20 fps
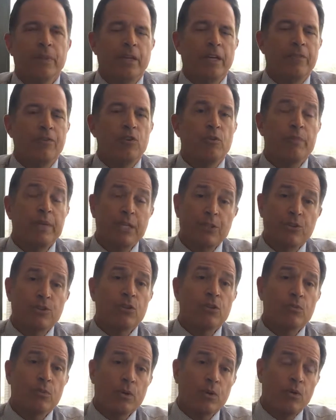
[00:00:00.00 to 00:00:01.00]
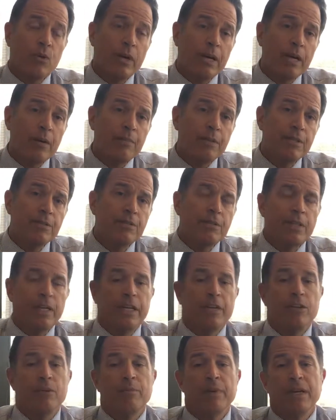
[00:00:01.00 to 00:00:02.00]
if you meet certain requirements
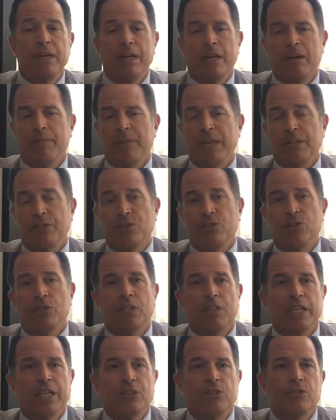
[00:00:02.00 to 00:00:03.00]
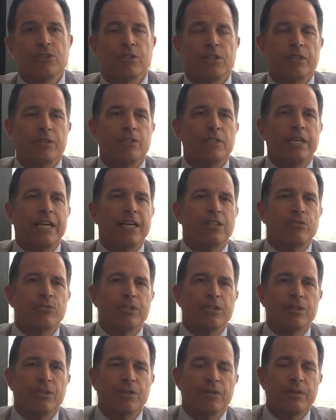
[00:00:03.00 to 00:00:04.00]
and you make certain elections on your tax
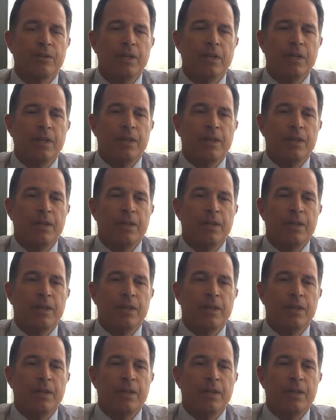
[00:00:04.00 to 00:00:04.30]
return,